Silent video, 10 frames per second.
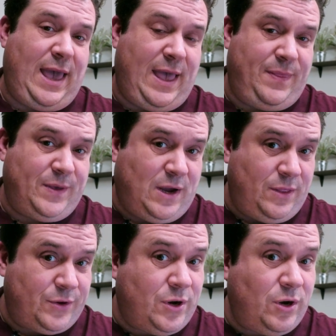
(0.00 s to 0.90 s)
and the
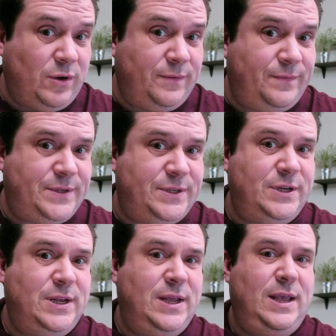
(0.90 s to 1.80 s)
color
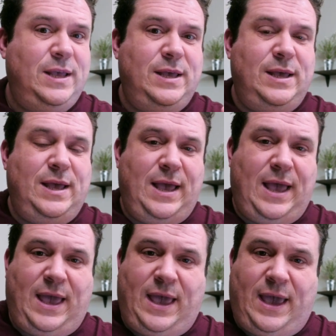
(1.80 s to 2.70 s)
curves
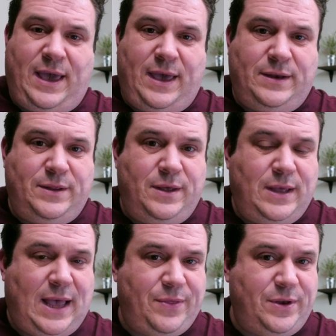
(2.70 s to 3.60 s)
and
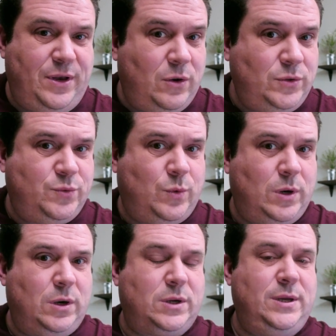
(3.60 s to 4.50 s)
how the nodes
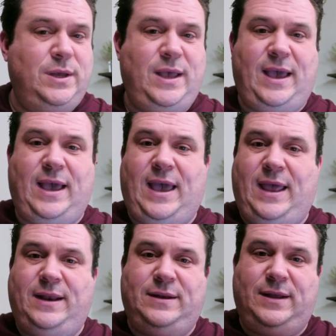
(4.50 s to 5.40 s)
work.
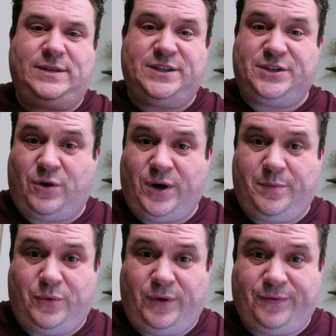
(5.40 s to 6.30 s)
And it's a starting
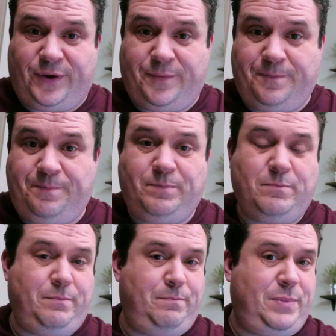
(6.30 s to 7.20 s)
point for you
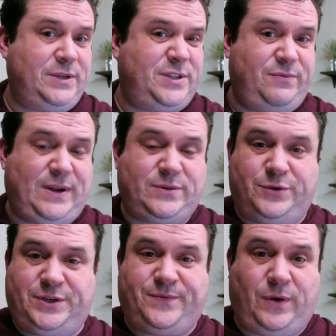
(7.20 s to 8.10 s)
because the rest
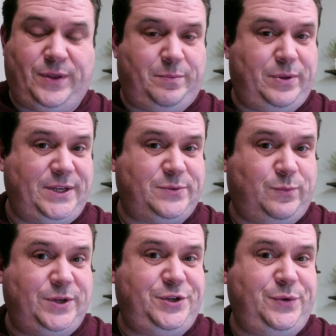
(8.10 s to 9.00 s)
will just fall into place.
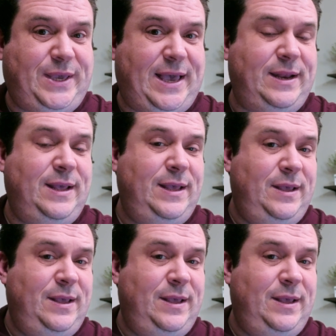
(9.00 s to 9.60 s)
Once you get,